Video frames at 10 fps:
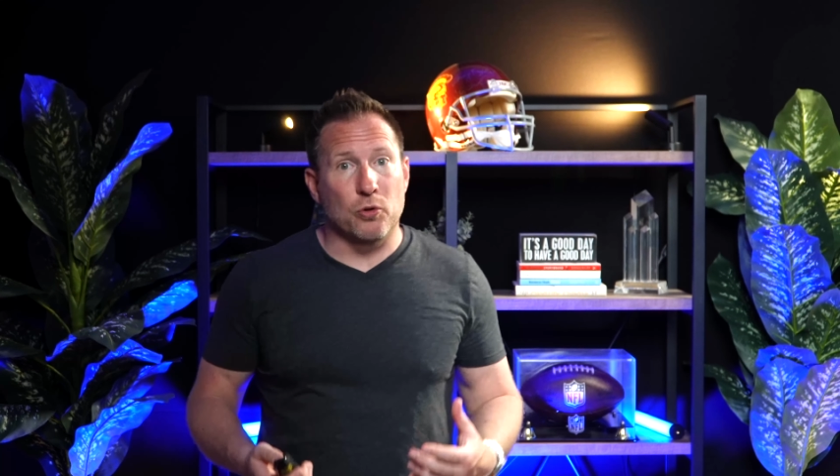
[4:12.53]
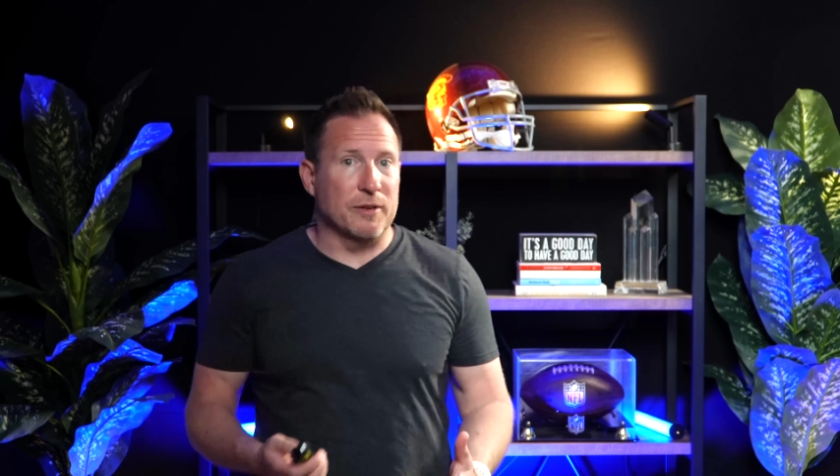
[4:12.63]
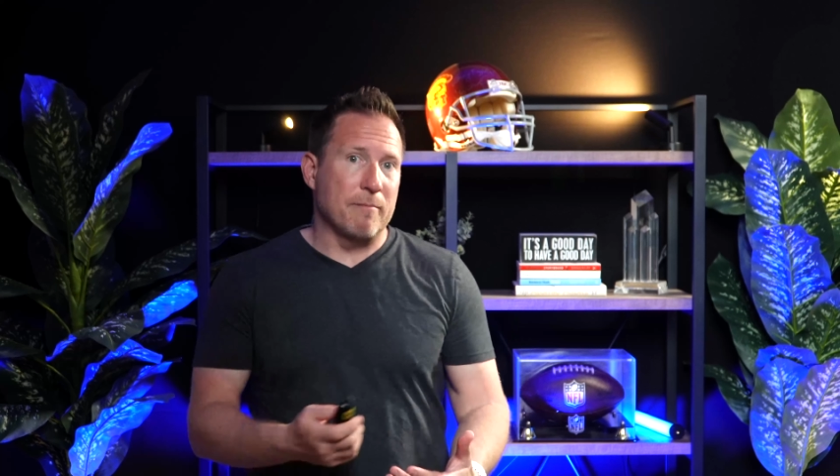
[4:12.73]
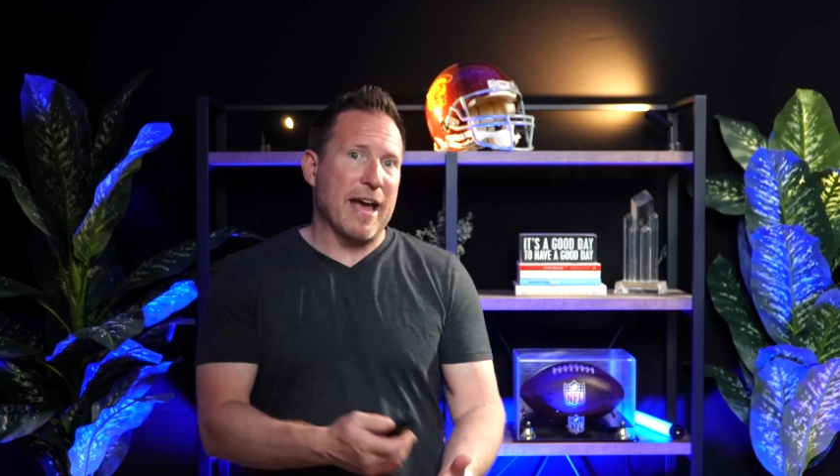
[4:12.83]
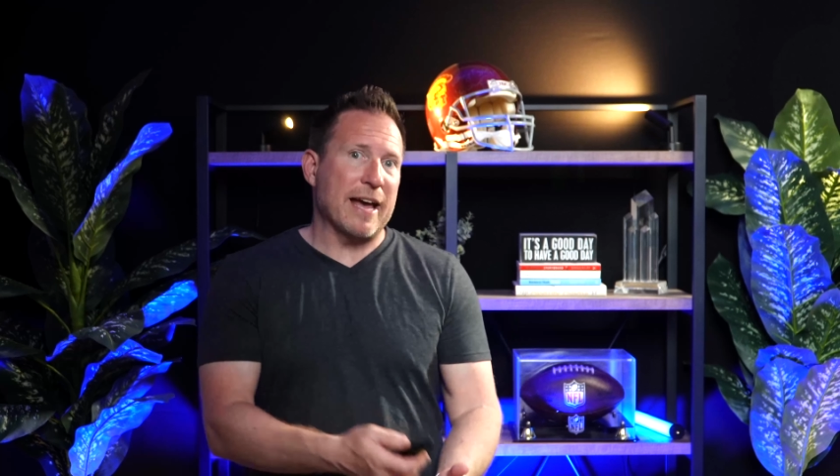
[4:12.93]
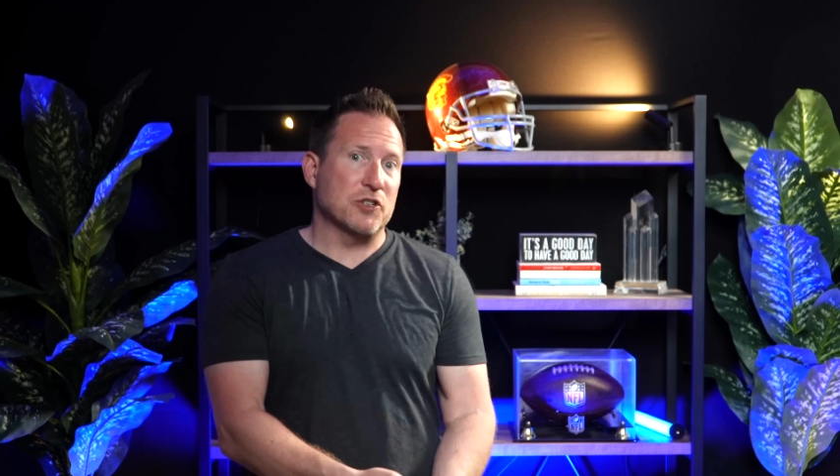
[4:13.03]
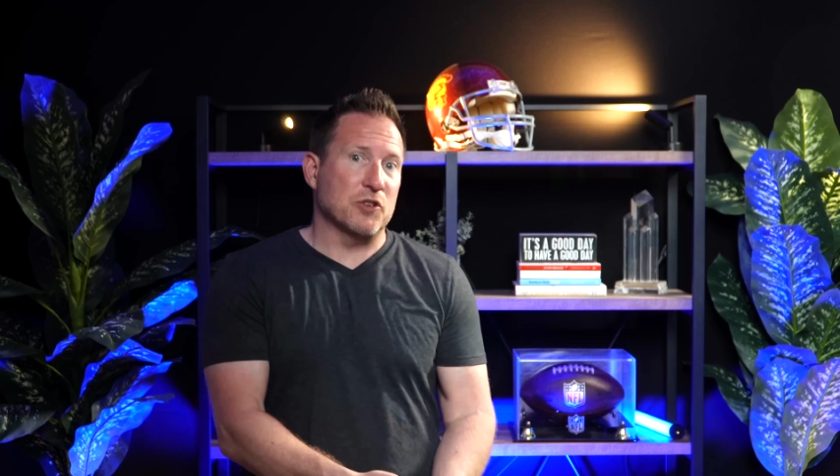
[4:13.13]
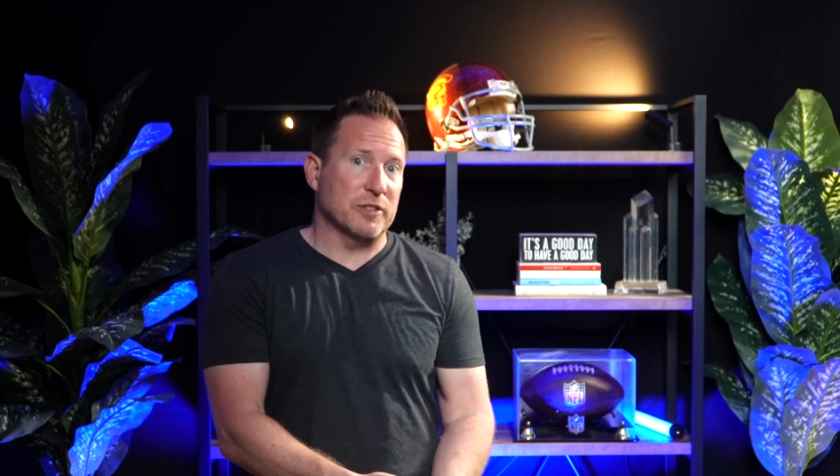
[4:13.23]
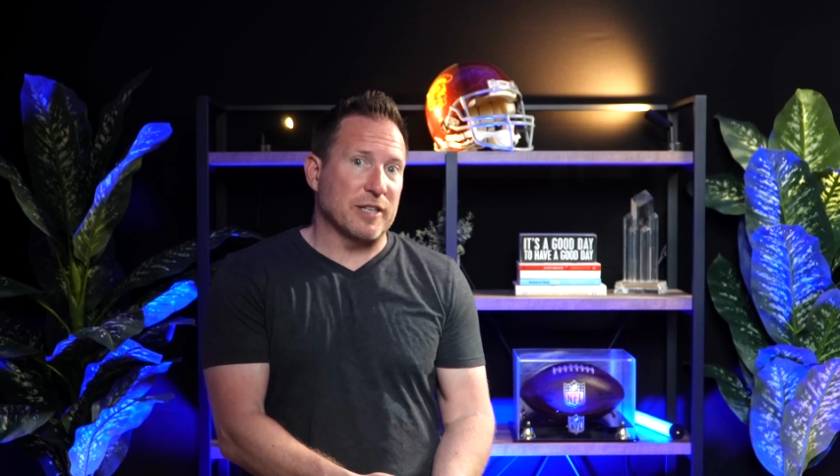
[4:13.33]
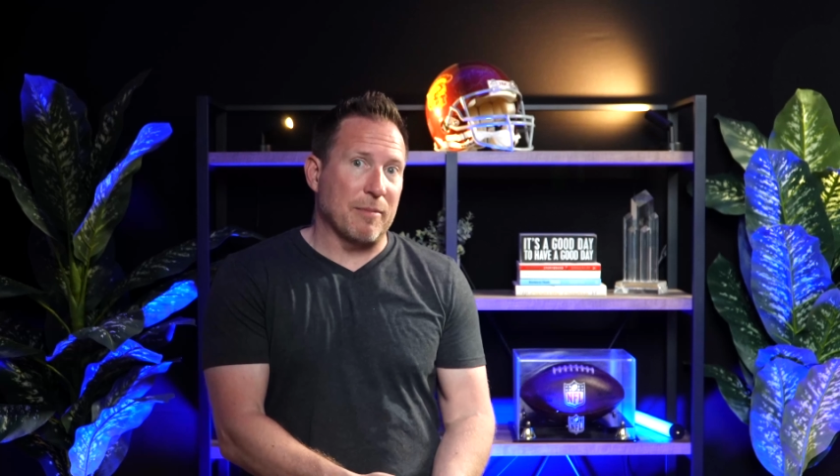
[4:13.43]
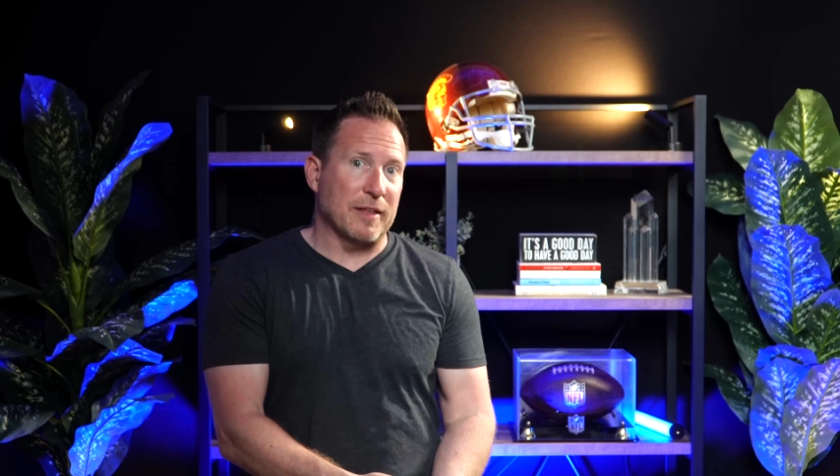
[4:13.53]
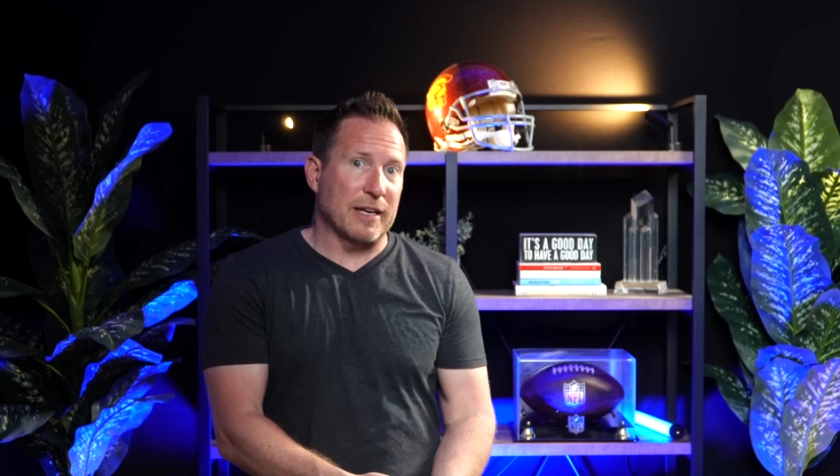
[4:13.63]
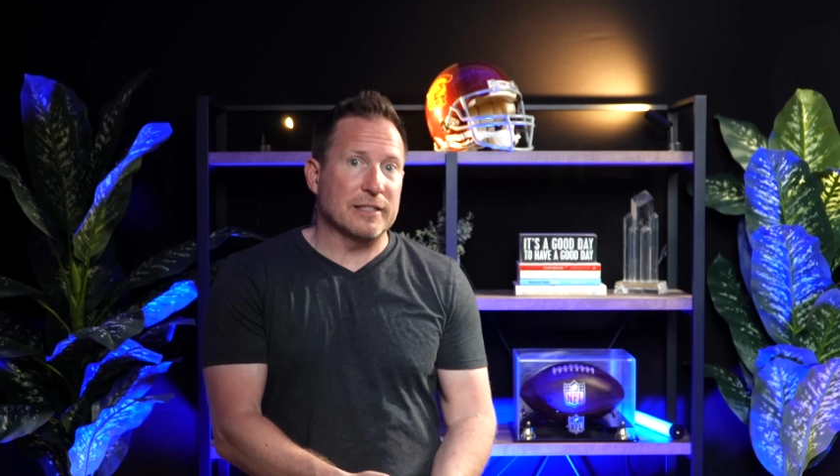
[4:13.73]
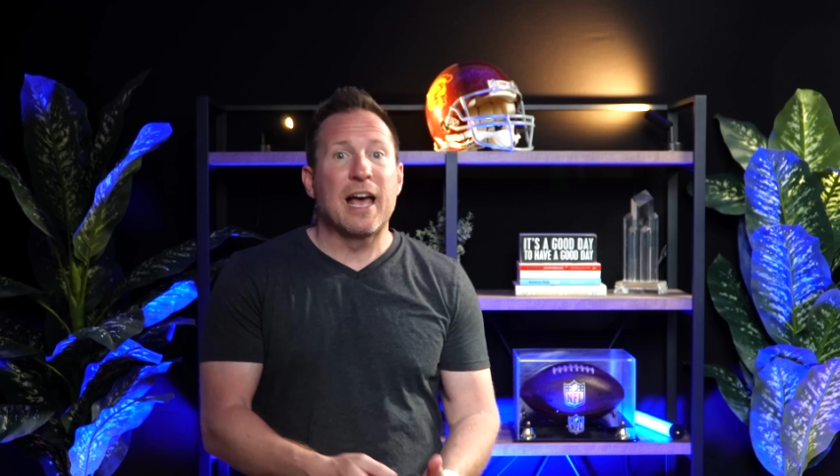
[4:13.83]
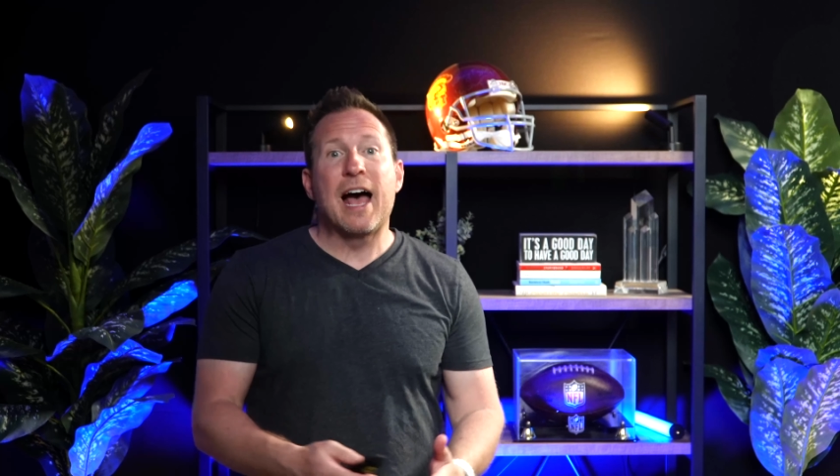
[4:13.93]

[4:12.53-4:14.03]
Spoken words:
to manage those type of things,